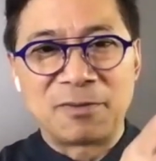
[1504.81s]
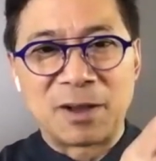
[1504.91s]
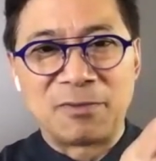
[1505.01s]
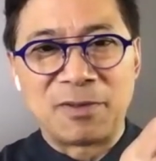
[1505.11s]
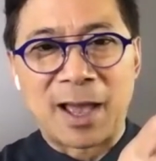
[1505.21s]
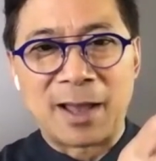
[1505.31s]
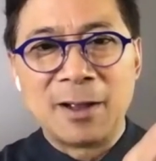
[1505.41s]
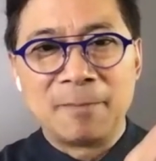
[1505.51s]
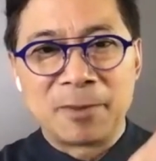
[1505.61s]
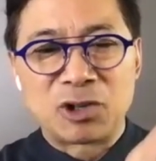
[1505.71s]
of fat
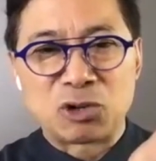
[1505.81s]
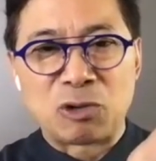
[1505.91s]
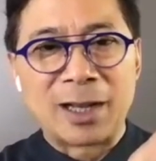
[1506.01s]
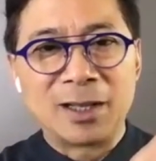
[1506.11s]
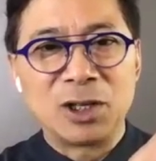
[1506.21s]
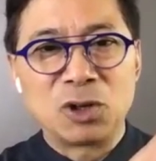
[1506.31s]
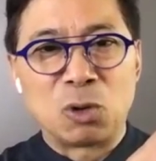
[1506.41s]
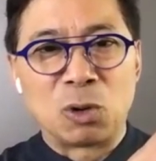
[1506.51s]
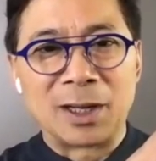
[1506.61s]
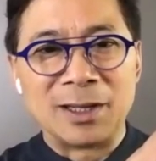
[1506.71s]
strangling your
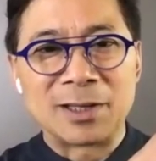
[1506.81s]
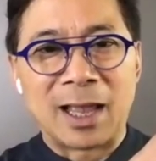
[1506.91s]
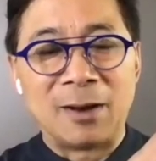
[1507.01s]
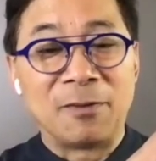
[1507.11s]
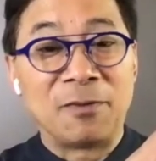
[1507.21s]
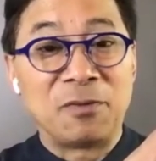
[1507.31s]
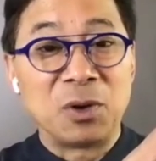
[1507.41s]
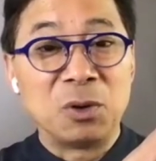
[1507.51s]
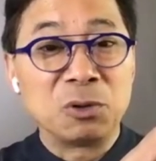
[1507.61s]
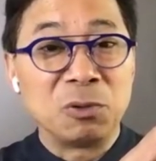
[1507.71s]
organs and
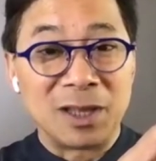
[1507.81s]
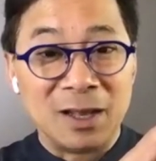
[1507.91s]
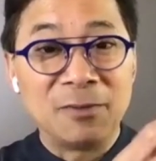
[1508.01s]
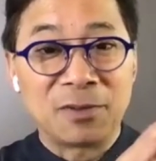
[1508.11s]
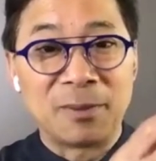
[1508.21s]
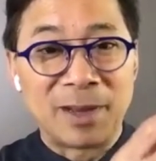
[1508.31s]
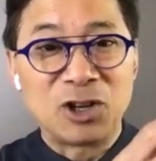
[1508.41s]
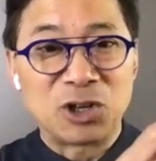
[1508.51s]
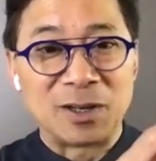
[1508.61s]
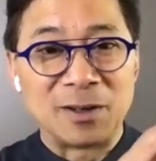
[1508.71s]
filled with
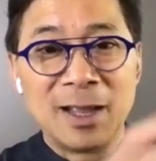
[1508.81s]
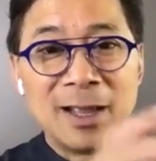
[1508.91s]
inflammation,